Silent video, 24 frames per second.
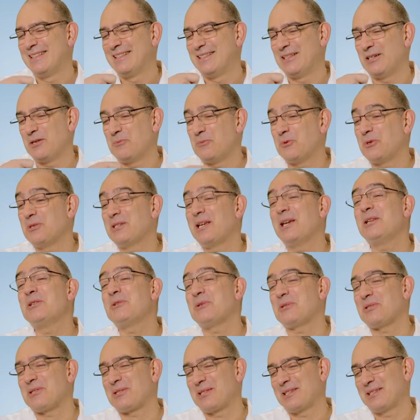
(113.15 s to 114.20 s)
are more
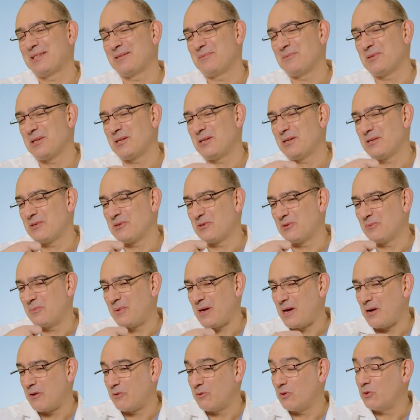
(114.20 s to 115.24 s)
dangerous because the
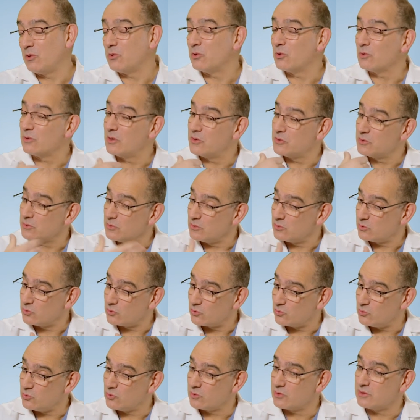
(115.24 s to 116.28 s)
bowel or other
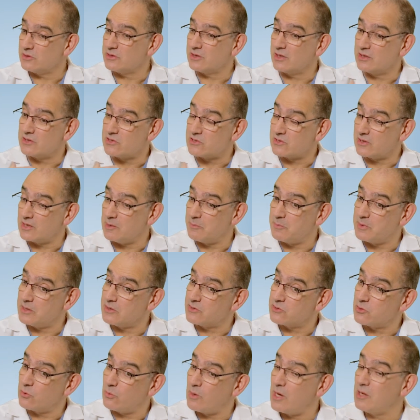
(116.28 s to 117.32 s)
internal organs can slip
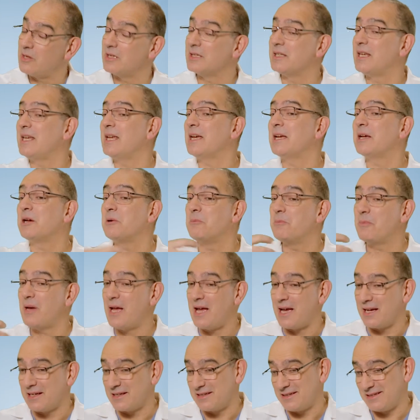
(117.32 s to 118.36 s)
in, swell, and can't come
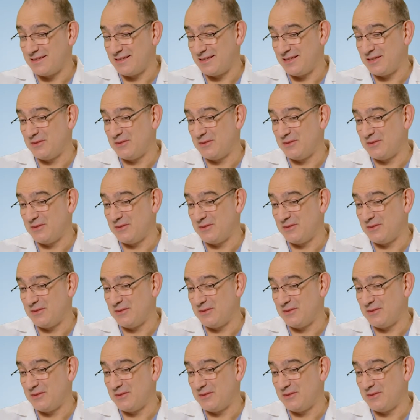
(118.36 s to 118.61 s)
back.